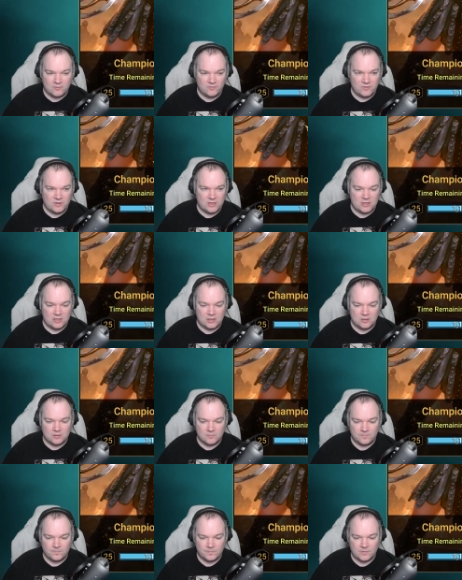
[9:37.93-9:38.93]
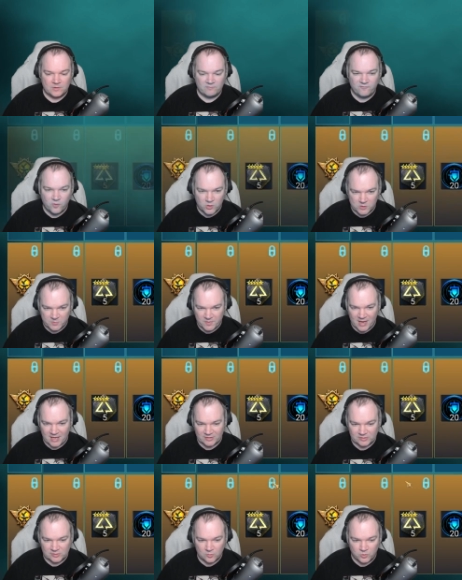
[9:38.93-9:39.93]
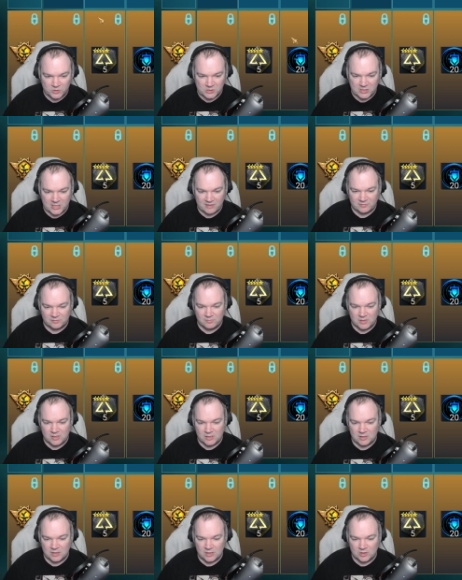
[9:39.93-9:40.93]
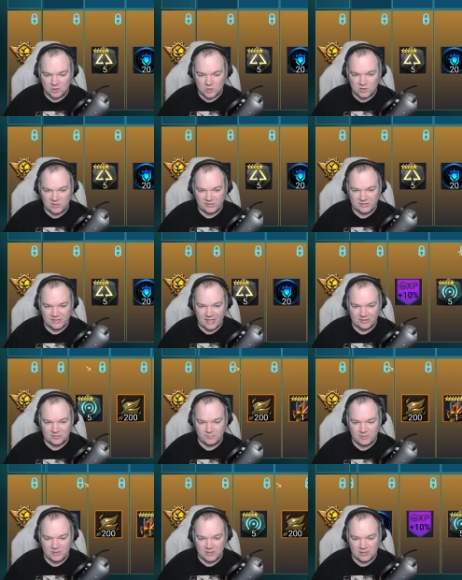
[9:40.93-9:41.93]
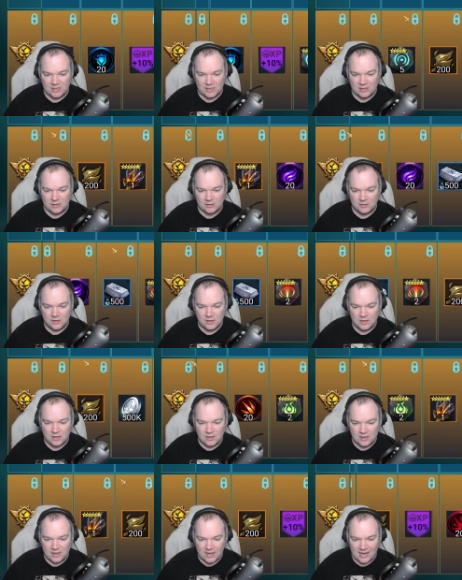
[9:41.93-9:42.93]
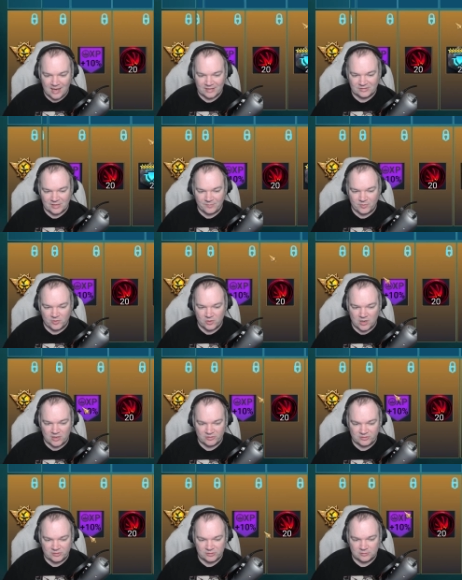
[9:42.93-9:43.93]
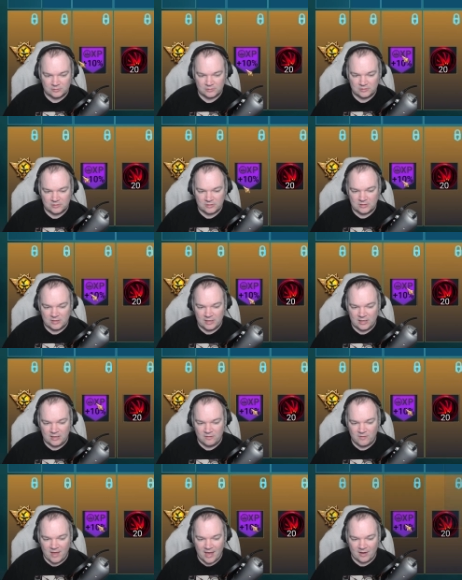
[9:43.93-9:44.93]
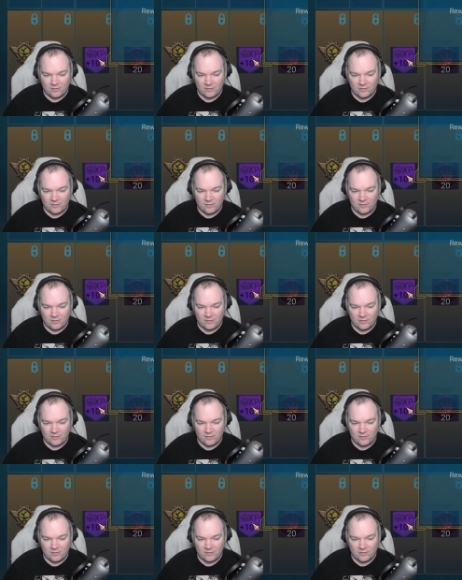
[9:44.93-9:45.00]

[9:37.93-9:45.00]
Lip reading: the forge pass, which gives me increased XP gain as I progress in that,